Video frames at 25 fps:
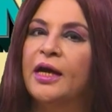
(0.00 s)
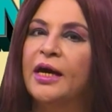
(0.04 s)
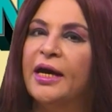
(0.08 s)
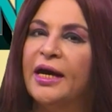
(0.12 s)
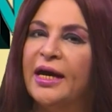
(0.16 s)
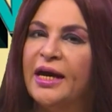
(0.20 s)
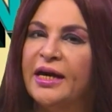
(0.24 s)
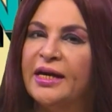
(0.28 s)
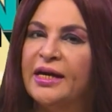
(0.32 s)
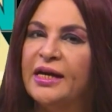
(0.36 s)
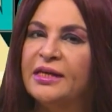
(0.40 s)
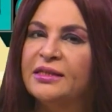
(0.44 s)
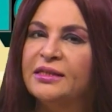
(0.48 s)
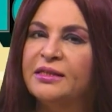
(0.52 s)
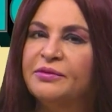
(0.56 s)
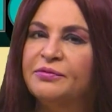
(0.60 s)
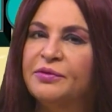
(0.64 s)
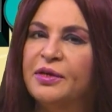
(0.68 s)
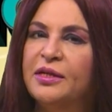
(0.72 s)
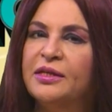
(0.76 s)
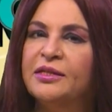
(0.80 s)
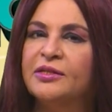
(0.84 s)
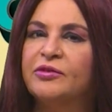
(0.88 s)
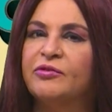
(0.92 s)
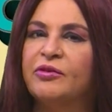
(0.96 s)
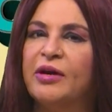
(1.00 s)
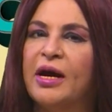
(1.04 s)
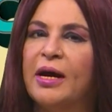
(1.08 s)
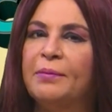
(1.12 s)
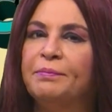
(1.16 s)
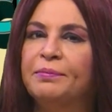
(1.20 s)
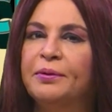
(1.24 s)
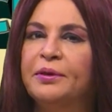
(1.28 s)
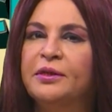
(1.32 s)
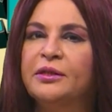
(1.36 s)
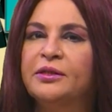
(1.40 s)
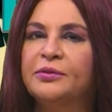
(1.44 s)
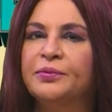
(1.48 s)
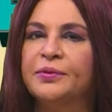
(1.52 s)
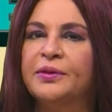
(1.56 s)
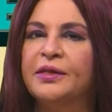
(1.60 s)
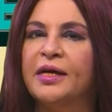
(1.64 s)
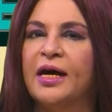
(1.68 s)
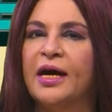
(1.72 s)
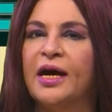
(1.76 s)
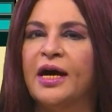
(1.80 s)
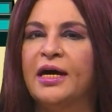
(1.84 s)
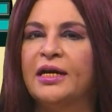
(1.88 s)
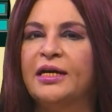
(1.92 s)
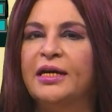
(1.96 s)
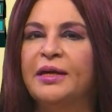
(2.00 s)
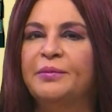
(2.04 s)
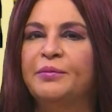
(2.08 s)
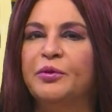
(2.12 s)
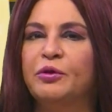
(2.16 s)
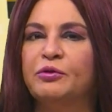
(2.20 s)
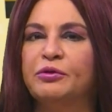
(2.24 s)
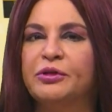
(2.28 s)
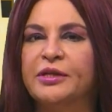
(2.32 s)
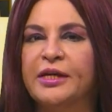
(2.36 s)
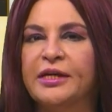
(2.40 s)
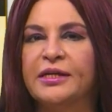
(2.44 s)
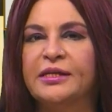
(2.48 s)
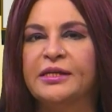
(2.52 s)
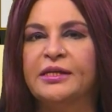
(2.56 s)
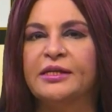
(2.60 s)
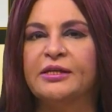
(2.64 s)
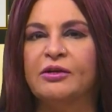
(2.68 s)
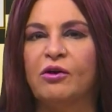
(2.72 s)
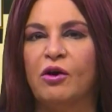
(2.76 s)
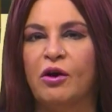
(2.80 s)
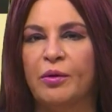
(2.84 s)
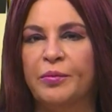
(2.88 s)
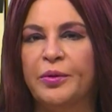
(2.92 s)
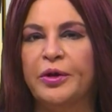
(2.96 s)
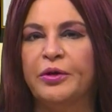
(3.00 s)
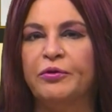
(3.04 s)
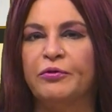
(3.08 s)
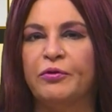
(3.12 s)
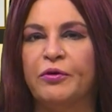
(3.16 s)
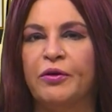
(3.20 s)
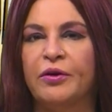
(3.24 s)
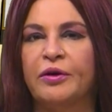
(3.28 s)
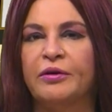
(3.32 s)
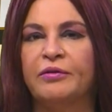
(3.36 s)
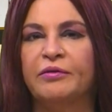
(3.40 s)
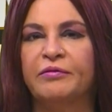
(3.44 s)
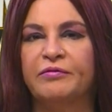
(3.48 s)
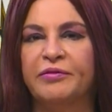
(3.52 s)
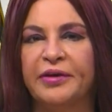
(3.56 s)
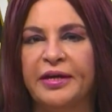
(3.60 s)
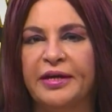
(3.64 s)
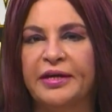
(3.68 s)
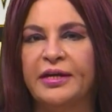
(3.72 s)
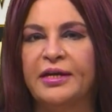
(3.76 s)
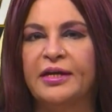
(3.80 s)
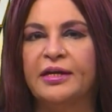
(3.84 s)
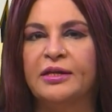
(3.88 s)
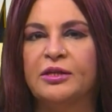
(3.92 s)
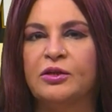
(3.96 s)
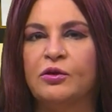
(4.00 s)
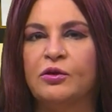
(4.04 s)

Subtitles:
And as the world grapples with the highly mutated Omicron variant